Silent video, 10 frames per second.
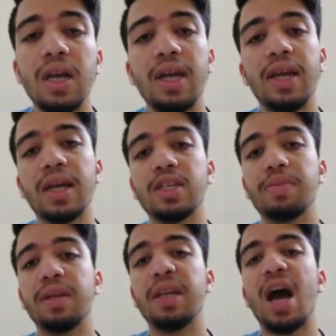He has
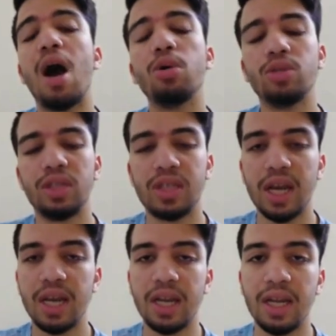been
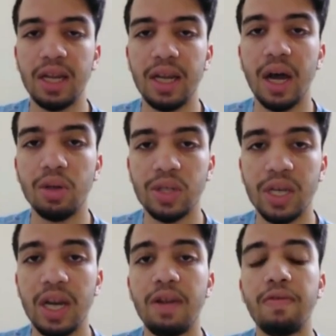
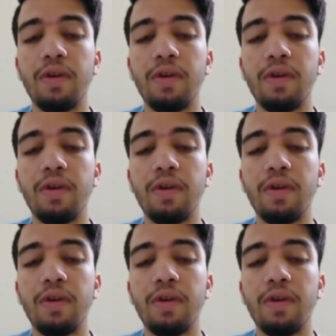outstanding